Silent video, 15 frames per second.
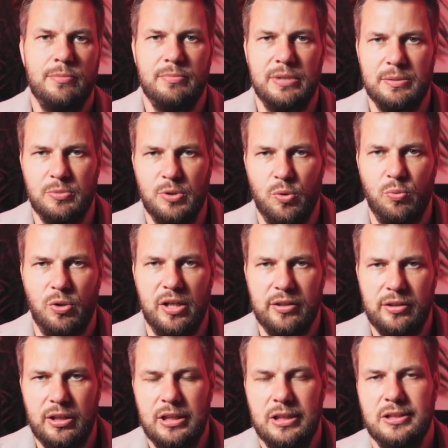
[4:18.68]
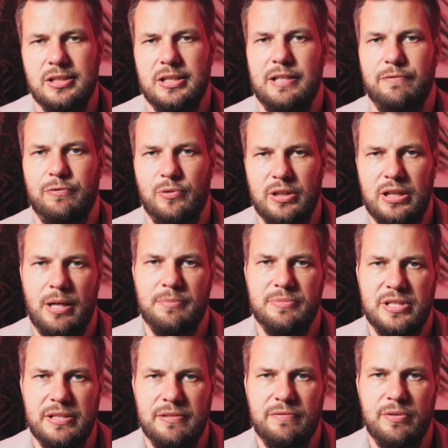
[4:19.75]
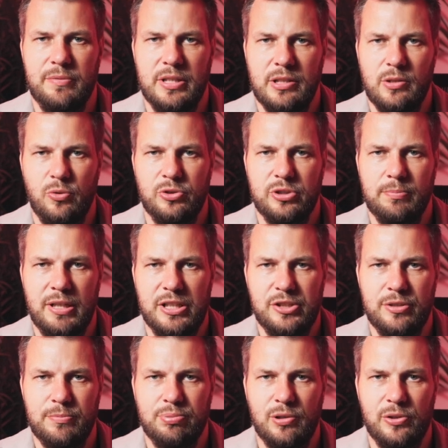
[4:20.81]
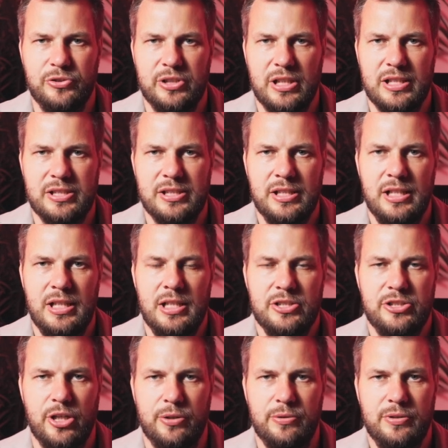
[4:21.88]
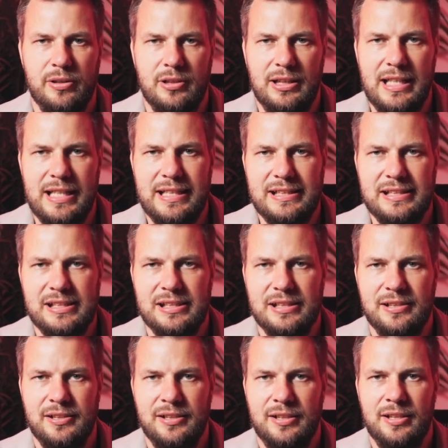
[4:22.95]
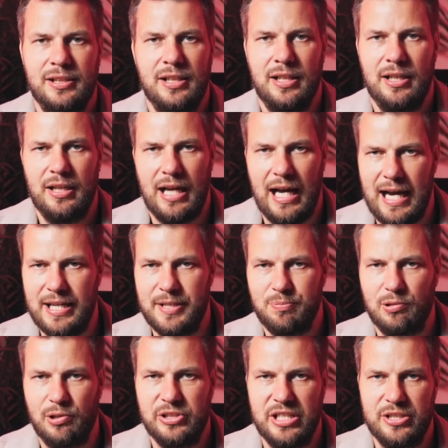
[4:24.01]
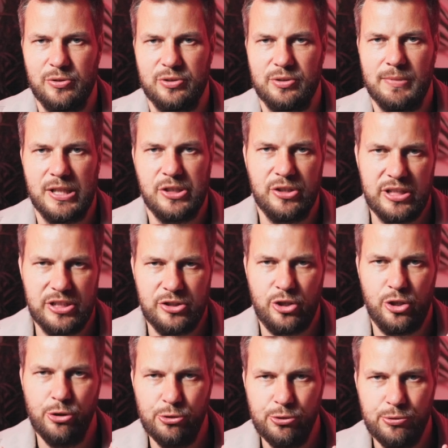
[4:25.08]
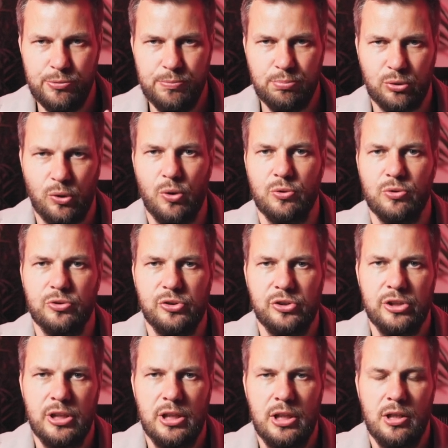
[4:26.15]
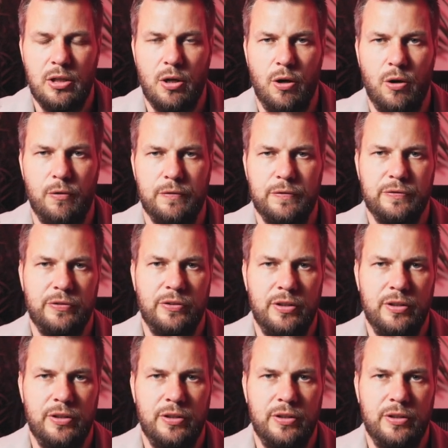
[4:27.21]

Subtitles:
mean more work, so therefore it comes in from the automation process. So leads and process automation is two prongs of